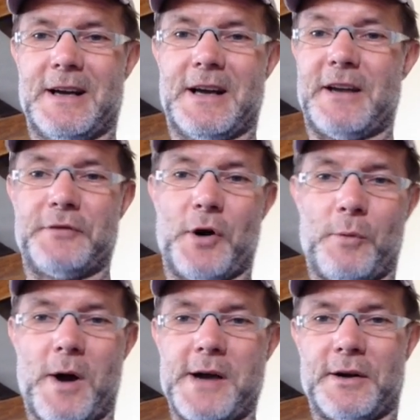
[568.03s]
if not,
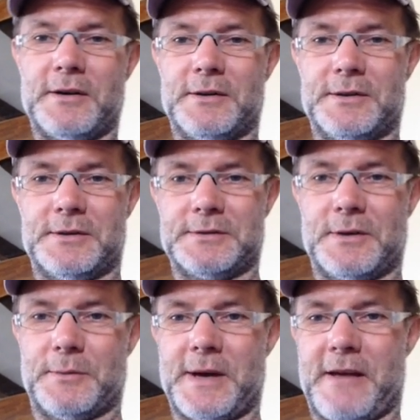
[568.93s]
why not,
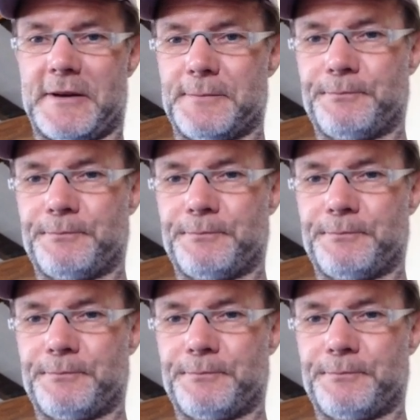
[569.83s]
or whatever.